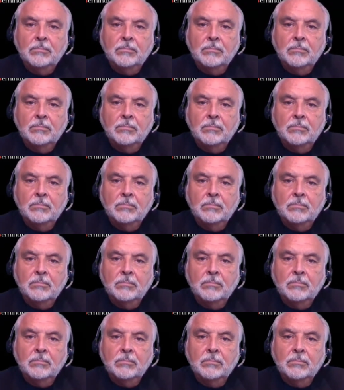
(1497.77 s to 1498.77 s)

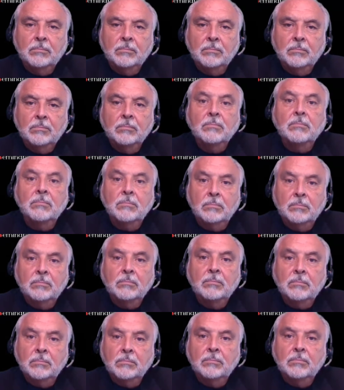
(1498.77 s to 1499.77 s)

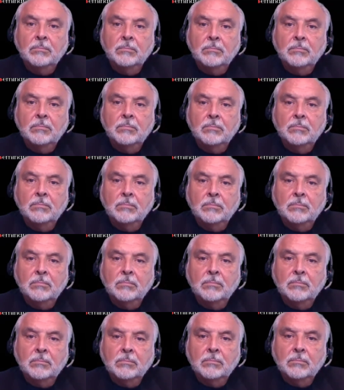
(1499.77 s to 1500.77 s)

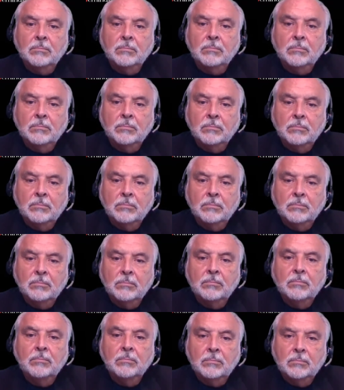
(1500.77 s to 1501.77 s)

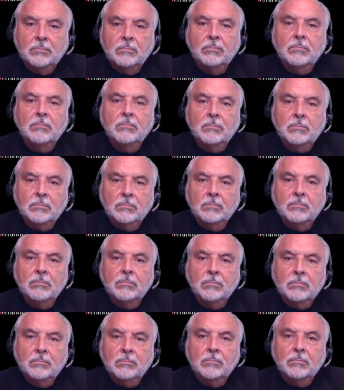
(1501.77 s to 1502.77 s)

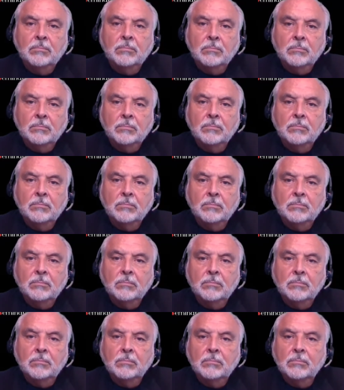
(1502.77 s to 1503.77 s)

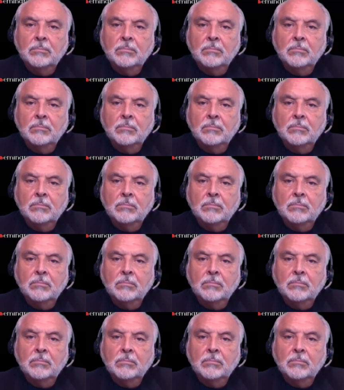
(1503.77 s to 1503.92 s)
The person shown says nothing.